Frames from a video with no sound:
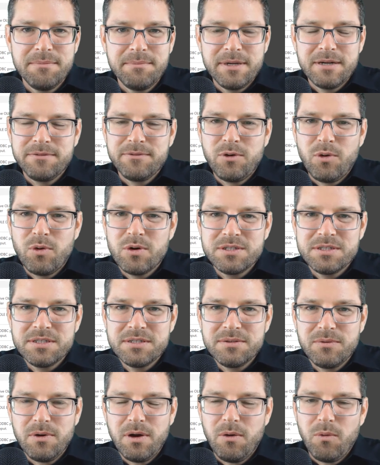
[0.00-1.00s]
But of
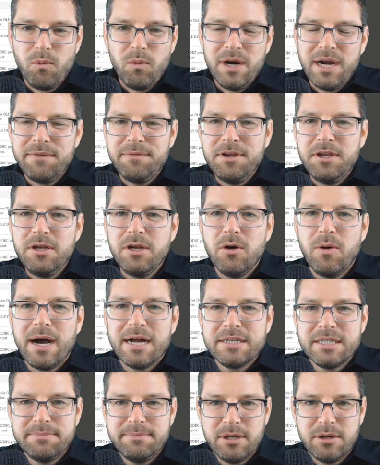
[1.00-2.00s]
course, whenever you go
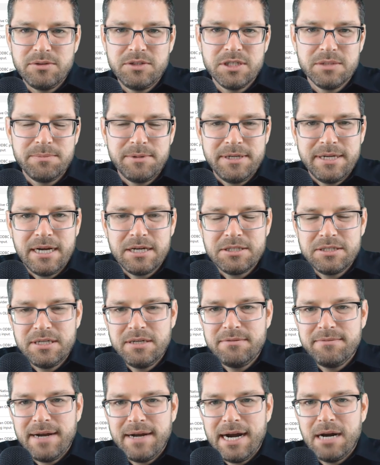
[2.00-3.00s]
out to build your production
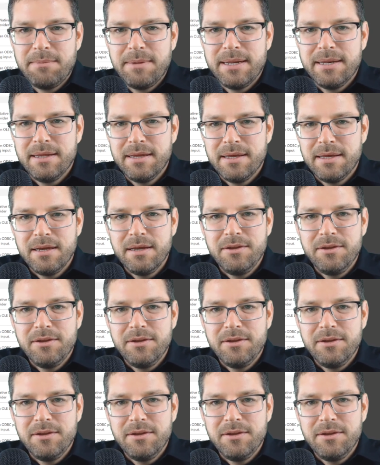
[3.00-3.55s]
environment,